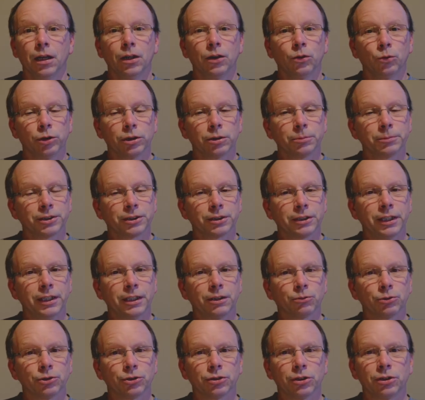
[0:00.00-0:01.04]
When a
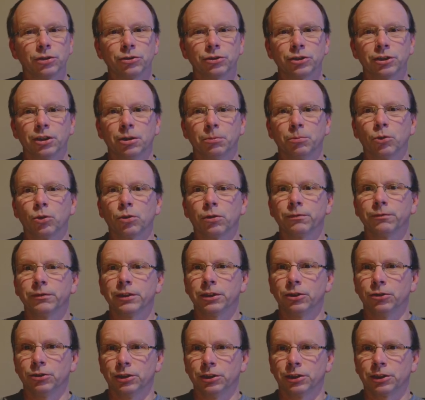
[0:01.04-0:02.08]
mistake results in a more
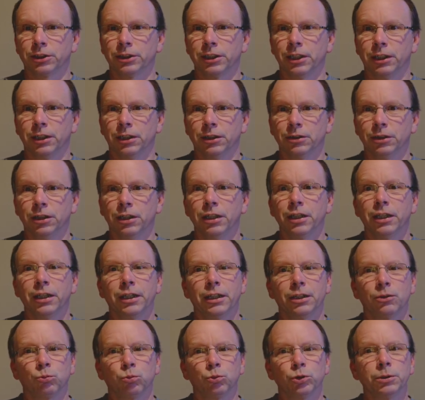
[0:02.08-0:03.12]
vigorous cell,
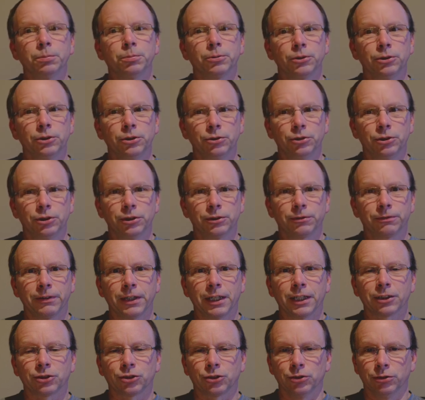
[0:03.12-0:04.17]
it reproduces
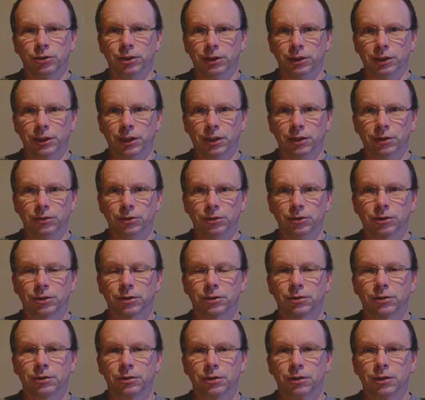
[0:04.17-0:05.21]
faster than the others.
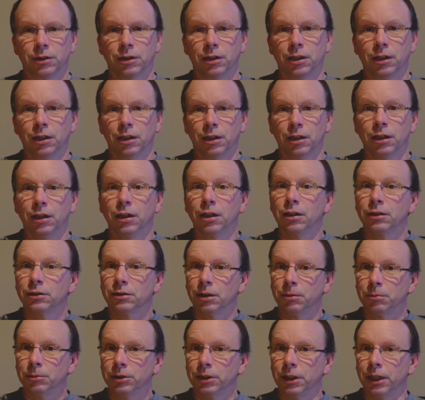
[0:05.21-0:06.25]

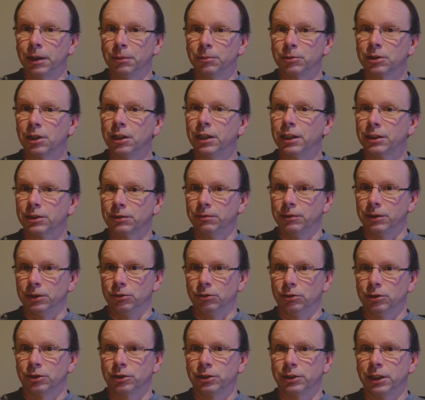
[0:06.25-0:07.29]
Sometimes less
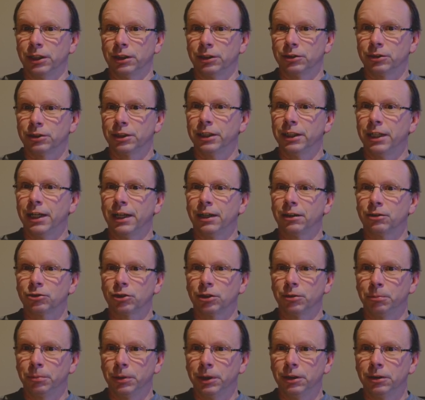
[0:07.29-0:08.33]
vigorous cells get
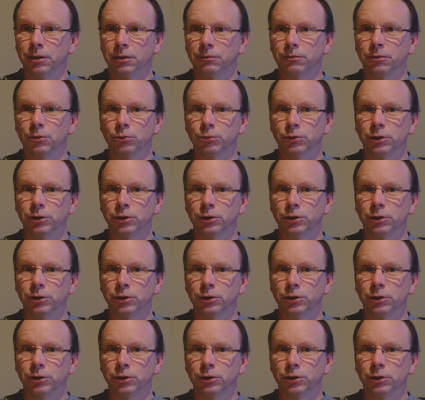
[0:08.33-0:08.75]
outcompeted for